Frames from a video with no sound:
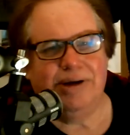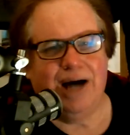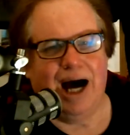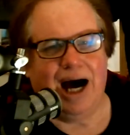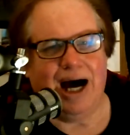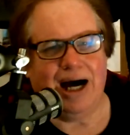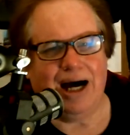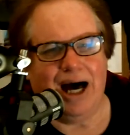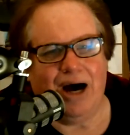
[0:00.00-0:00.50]

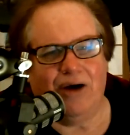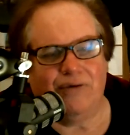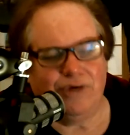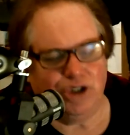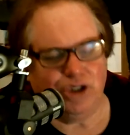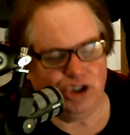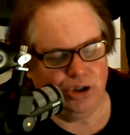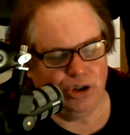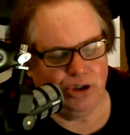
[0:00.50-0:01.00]

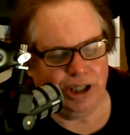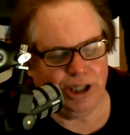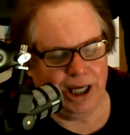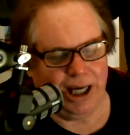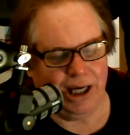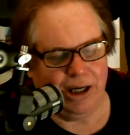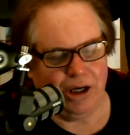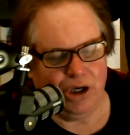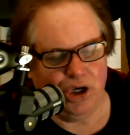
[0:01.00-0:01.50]
Elvis
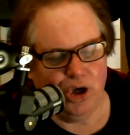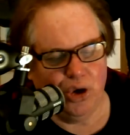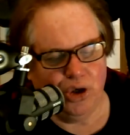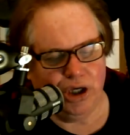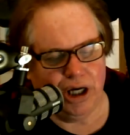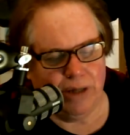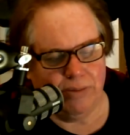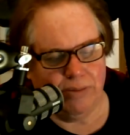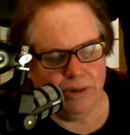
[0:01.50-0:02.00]
using
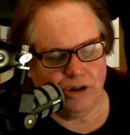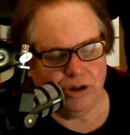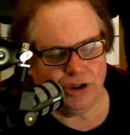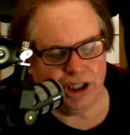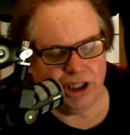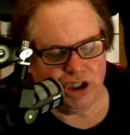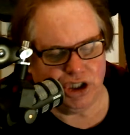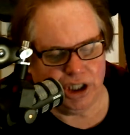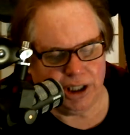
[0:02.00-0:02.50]
union
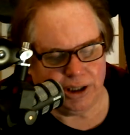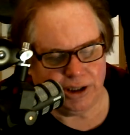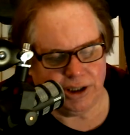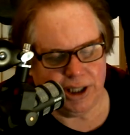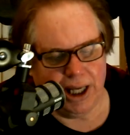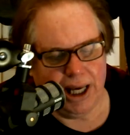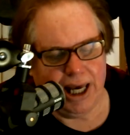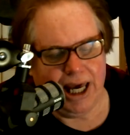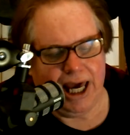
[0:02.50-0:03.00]

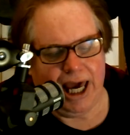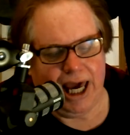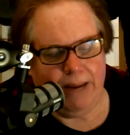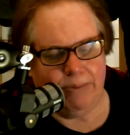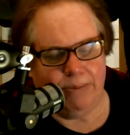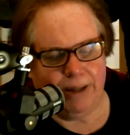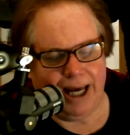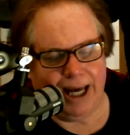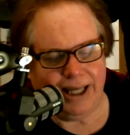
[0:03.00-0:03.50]
musicians. He
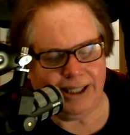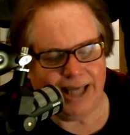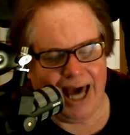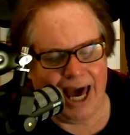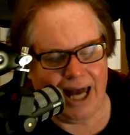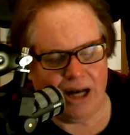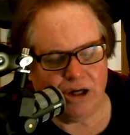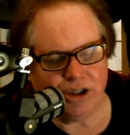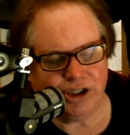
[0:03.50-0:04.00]
played
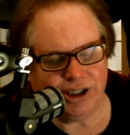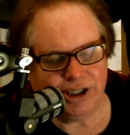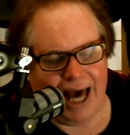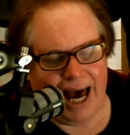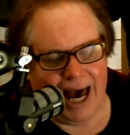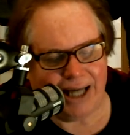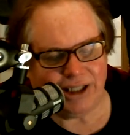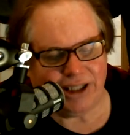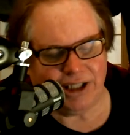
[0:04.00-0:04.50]
tenor
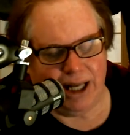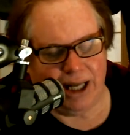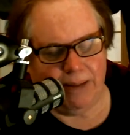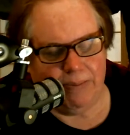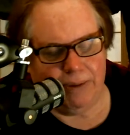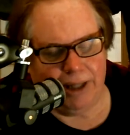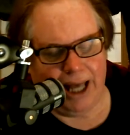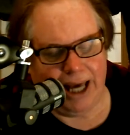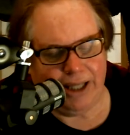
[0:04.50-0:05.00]
sax, and he
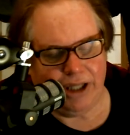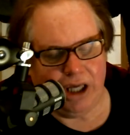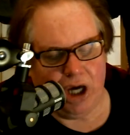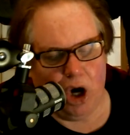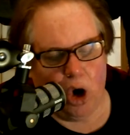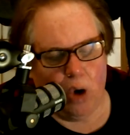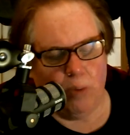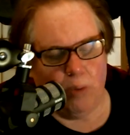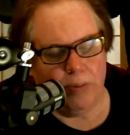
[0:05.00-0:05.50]
played the
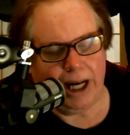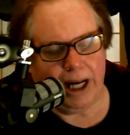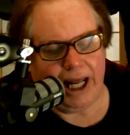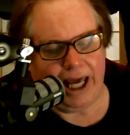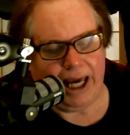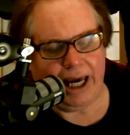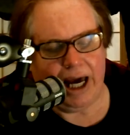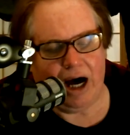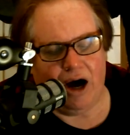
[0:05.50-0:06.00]

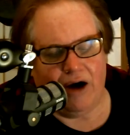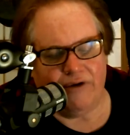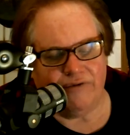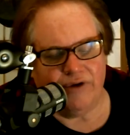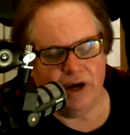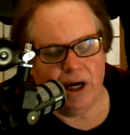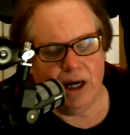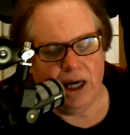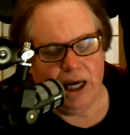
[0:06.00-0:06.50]
opening of
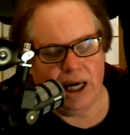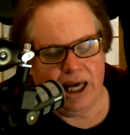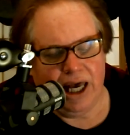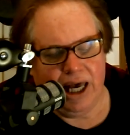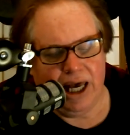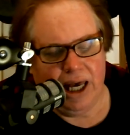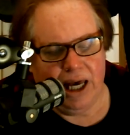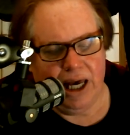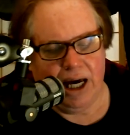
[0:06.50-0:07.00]

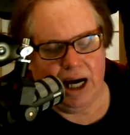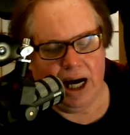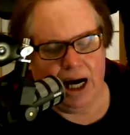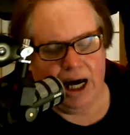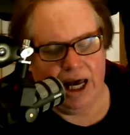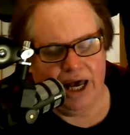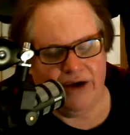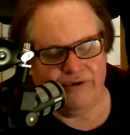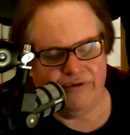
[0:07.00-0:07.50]

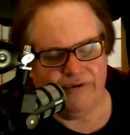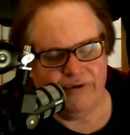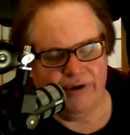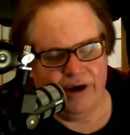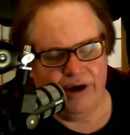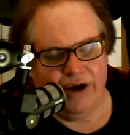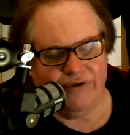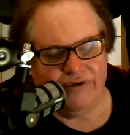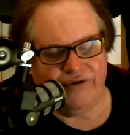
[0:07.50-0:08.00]

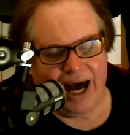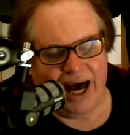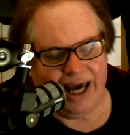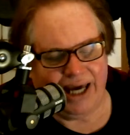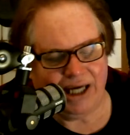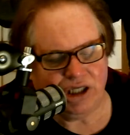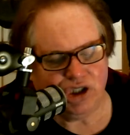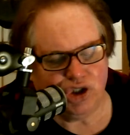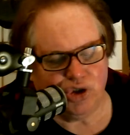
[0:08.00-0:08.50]
If I
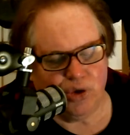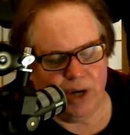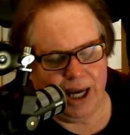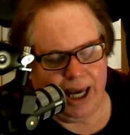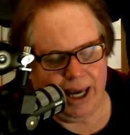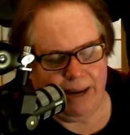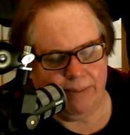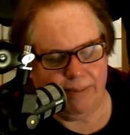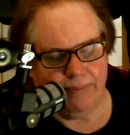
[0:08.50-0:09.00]
Can
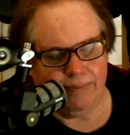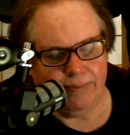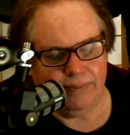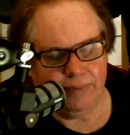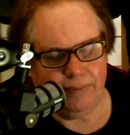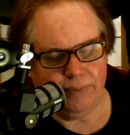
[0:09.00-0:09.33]
Dream.